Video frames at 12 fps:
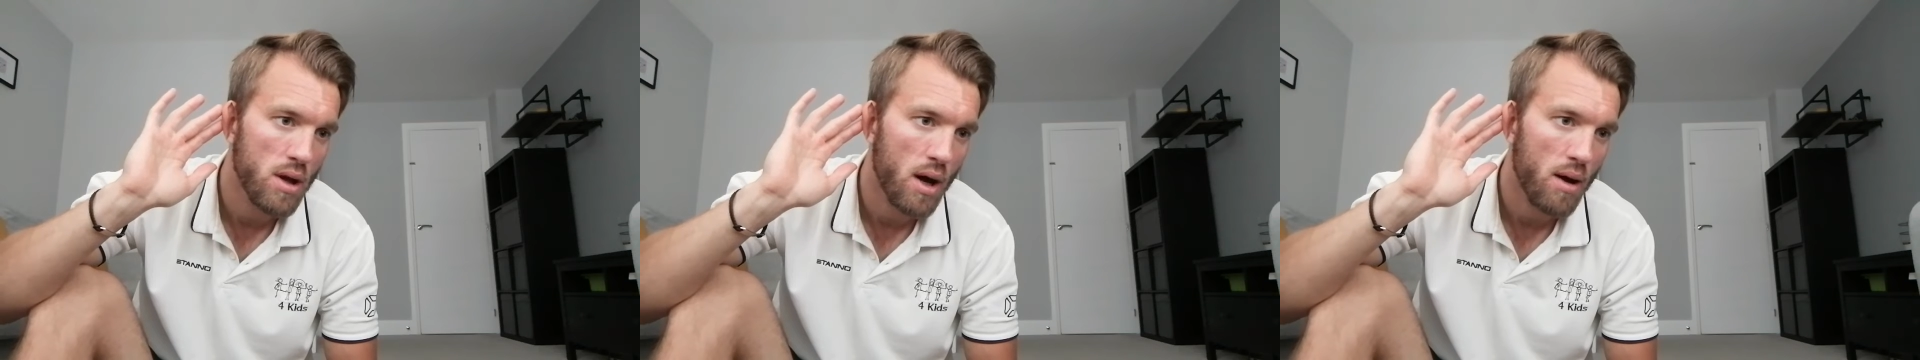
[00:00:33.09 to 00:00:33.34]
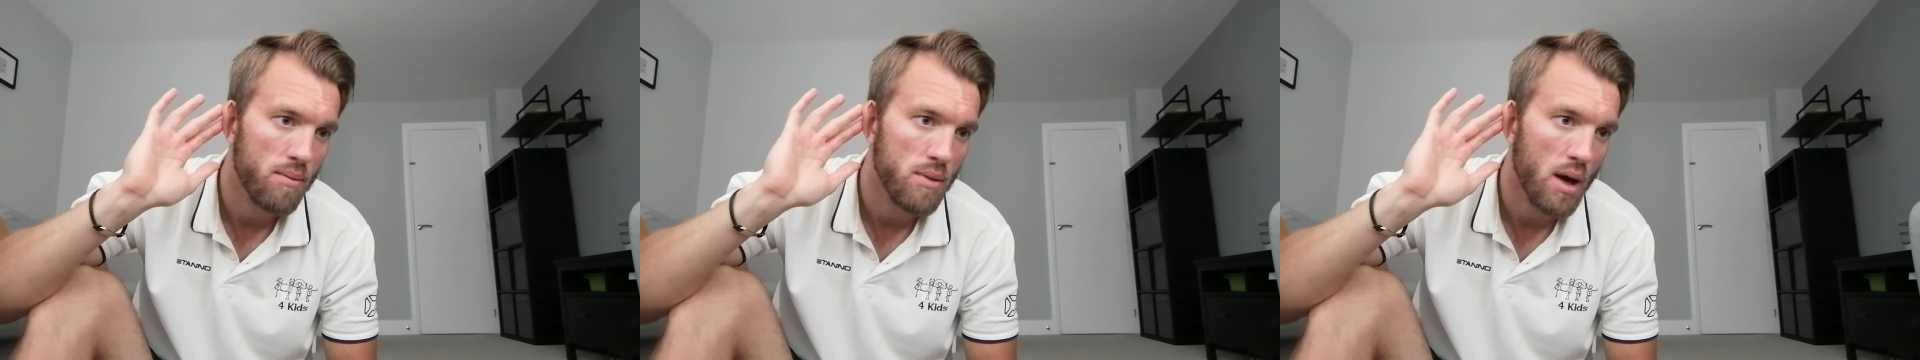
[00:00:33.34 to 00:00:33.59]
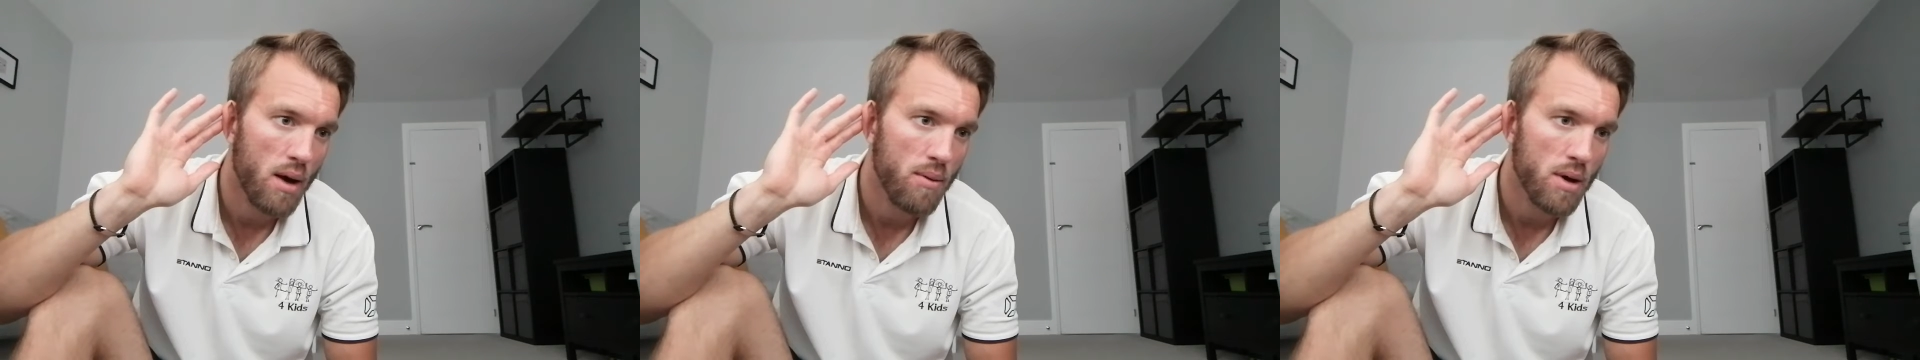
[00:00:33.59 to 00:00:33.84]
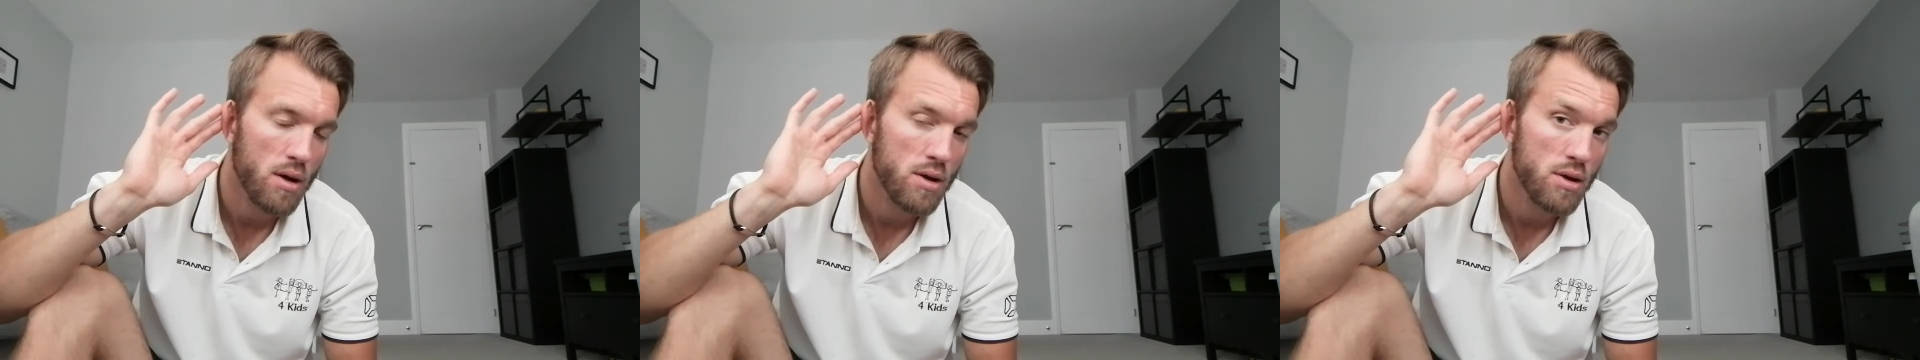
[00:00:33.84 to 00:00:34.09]
Yeah, yeah,
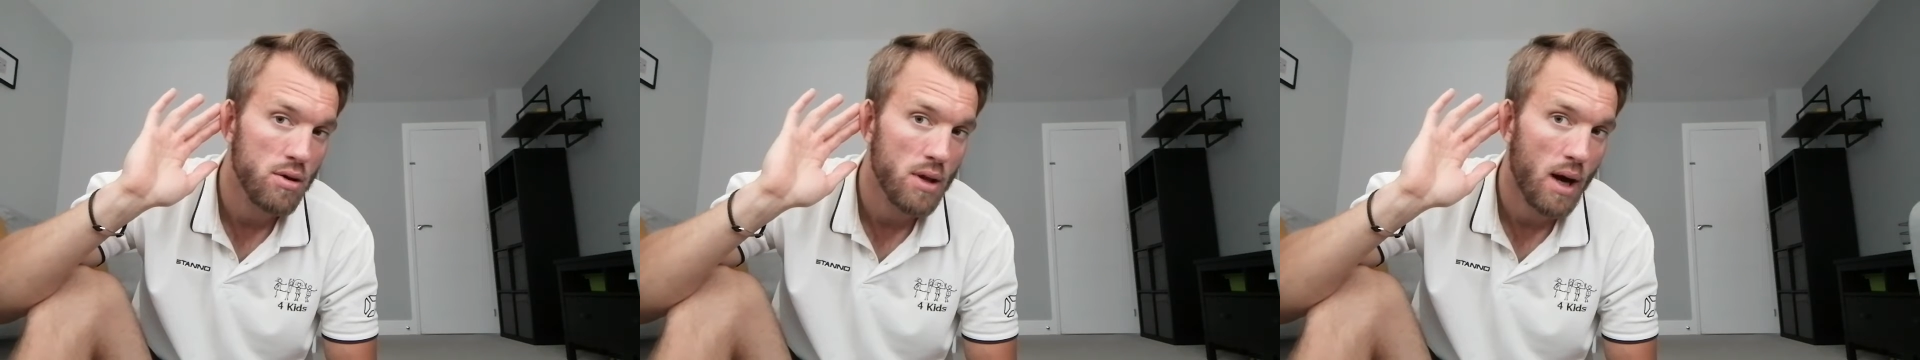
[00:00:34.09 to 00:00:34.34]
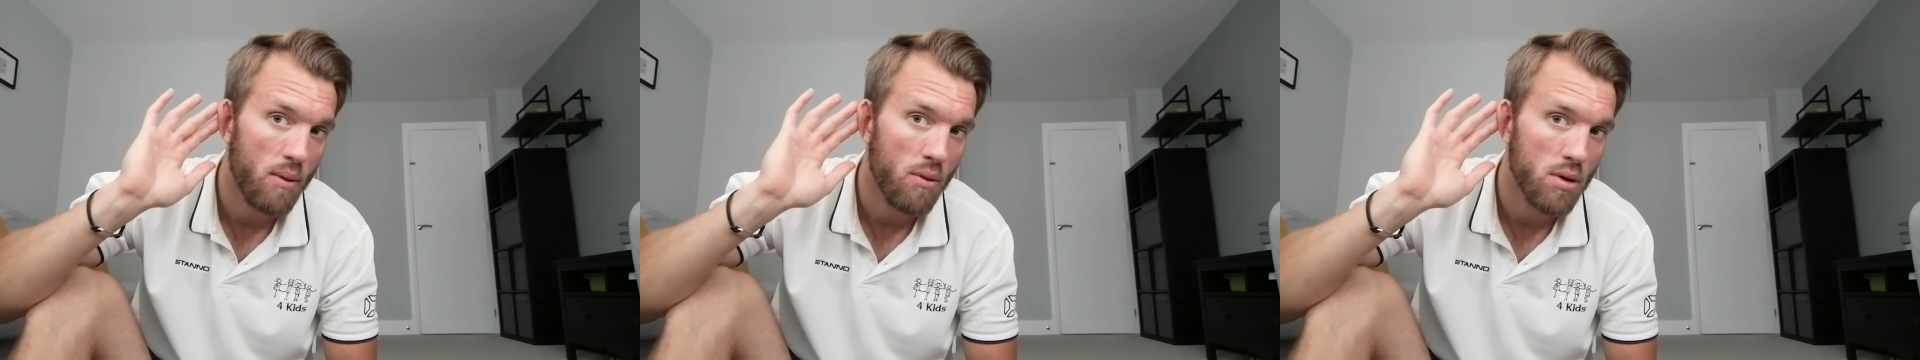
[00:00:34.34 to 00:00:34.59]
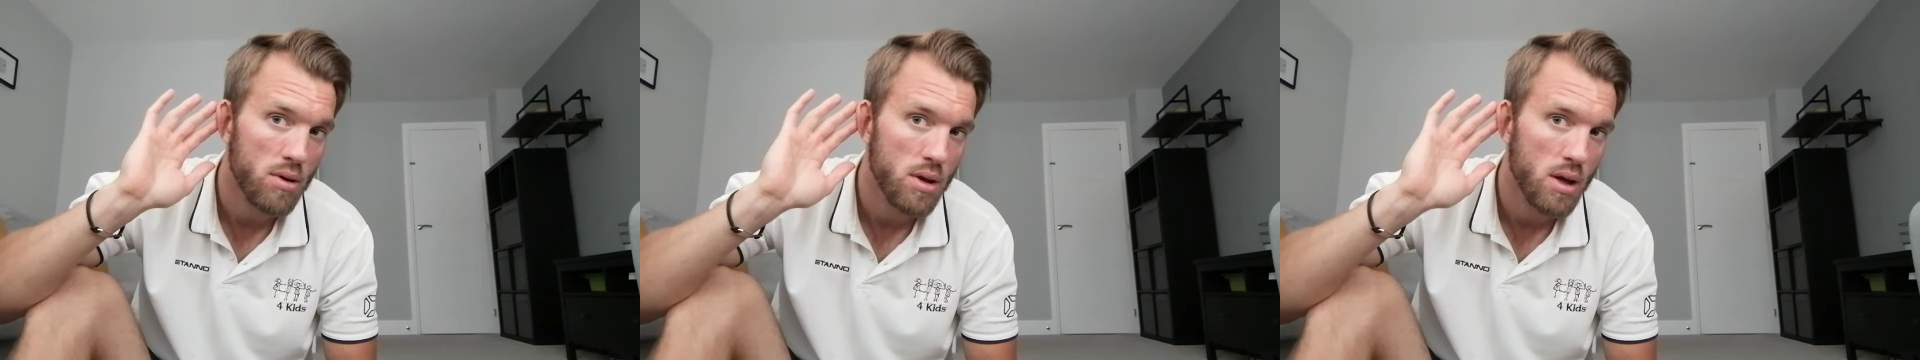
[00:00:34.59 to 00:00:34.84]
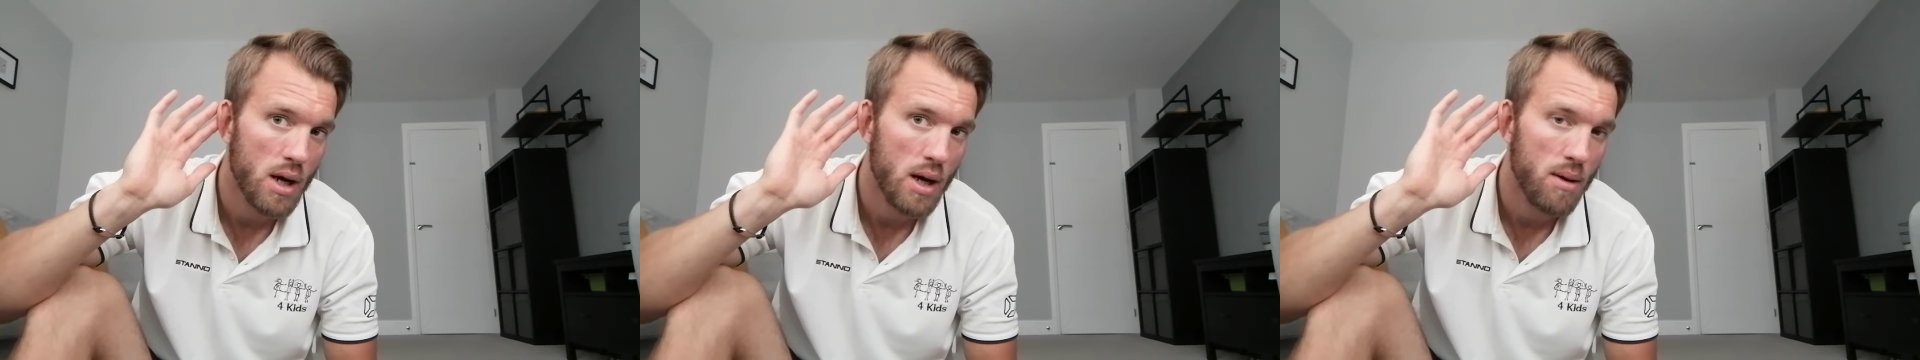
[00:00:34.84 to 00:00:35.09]
we're going to do that one.
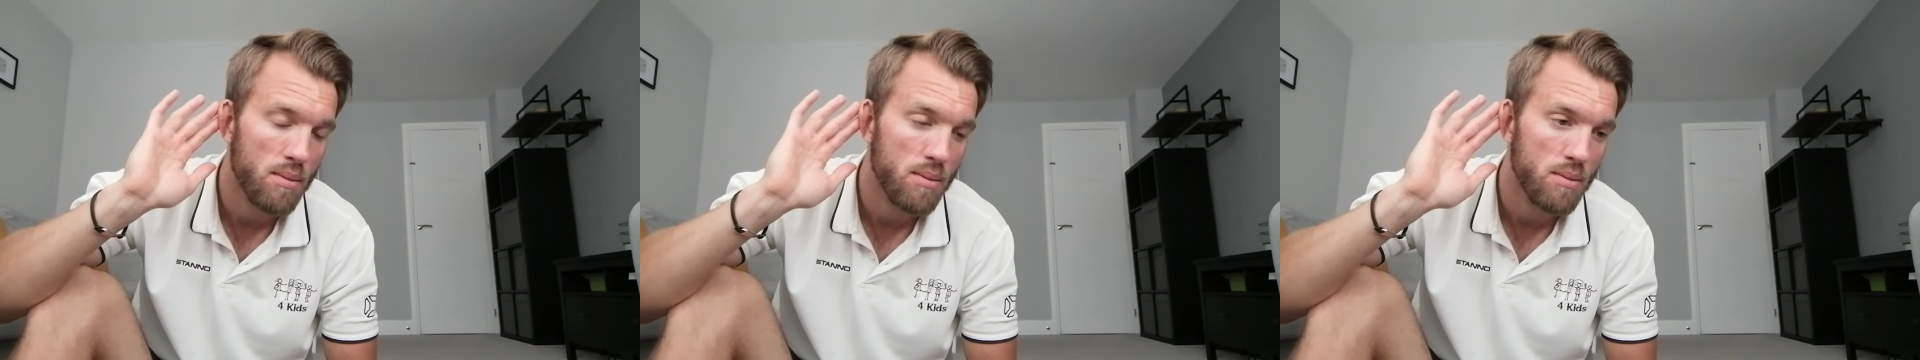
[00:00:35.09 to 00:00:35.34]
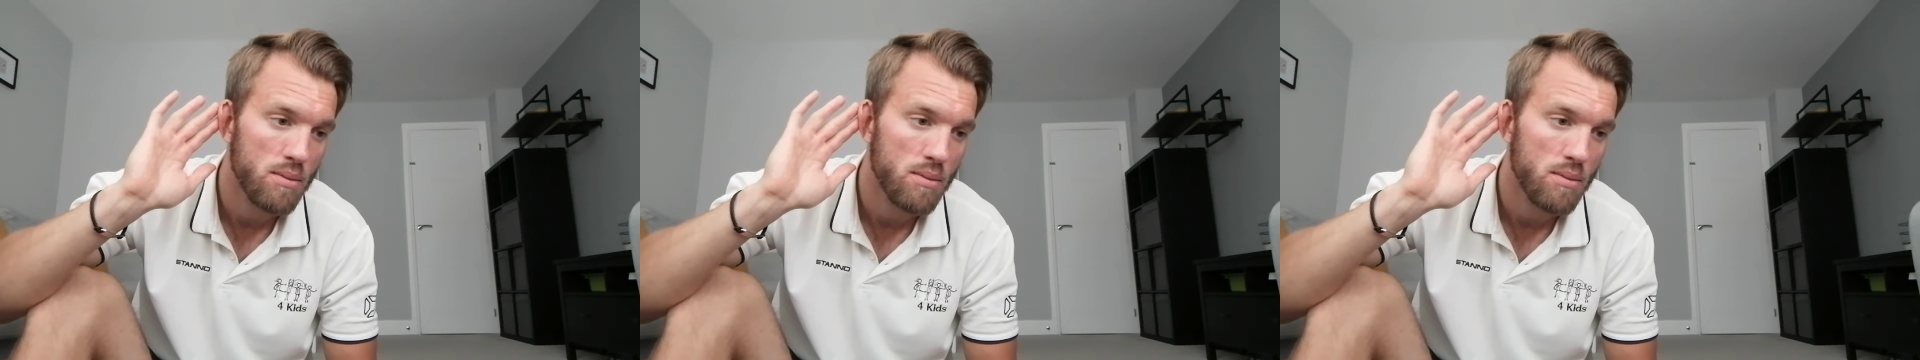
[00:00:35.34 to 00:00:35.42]
Yeah,